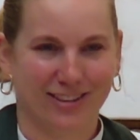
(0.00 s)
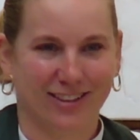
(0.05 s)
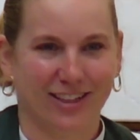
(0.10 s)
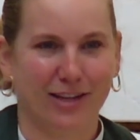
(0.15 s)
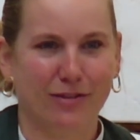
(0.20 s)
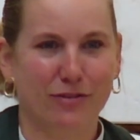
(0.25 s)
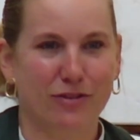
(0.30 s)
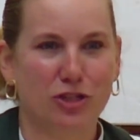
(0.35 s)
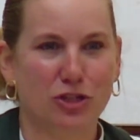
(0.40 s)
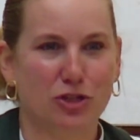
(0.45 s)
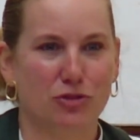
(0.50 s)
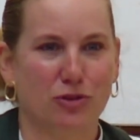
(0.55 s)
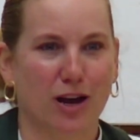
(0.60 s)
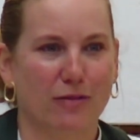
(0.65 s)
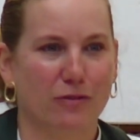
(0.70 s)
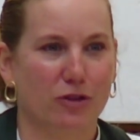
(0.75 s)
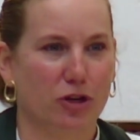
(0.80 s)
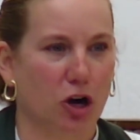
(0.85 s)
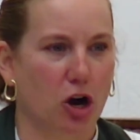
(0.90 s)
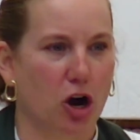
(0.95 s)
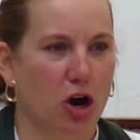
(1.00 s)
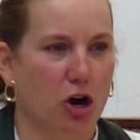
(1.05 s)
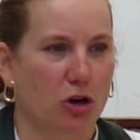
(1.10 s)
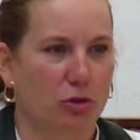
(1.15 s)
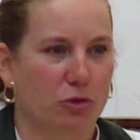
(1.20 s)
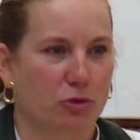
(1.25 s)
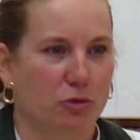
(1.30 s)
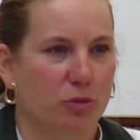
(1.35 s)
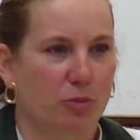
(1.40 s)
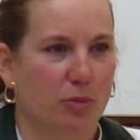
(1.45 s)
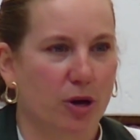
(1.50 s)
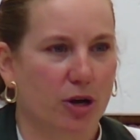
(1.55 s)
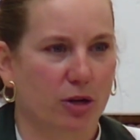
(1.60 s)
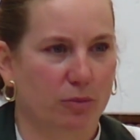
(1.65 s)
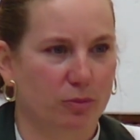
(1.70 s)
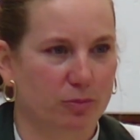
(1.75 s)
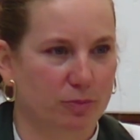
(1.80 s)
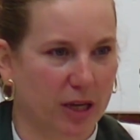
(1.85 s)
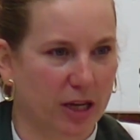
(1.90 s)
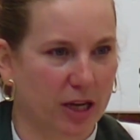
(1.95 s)
Even just drive your car through the puddle,
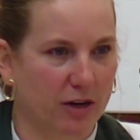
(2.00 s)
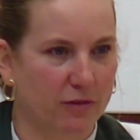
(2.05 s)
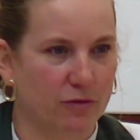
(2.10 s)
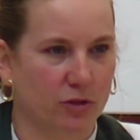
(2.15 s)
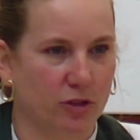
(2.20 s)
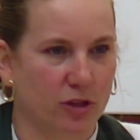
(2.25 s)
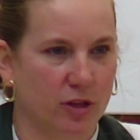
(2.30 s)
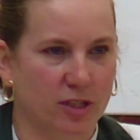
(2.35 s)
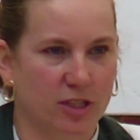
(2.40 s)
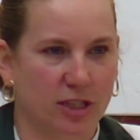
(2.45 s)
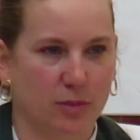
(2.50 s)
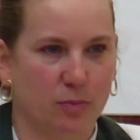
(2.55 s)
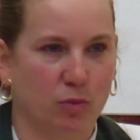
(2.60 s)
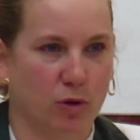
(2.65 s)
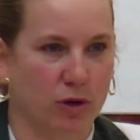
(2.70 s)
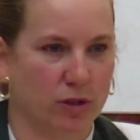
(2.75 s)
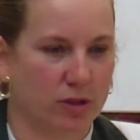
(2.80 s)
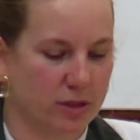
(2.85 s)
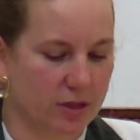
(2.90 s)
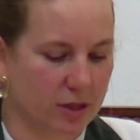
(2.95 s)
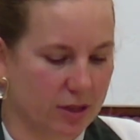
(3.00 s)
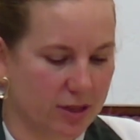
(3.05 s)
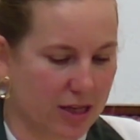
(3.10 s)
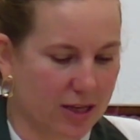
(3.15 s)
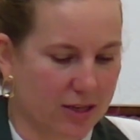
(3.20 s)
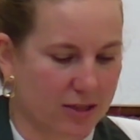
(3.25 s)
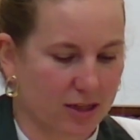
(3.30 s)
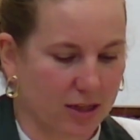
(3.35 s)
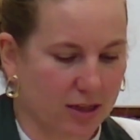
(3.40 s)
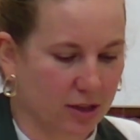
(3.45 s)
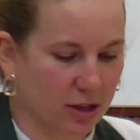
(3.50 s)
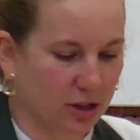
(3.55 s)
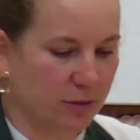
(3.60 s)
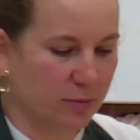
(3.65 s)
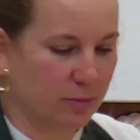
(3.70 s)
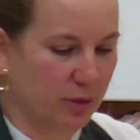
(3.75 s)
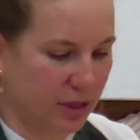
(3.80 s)
but be careful of the deep ones because that's not good.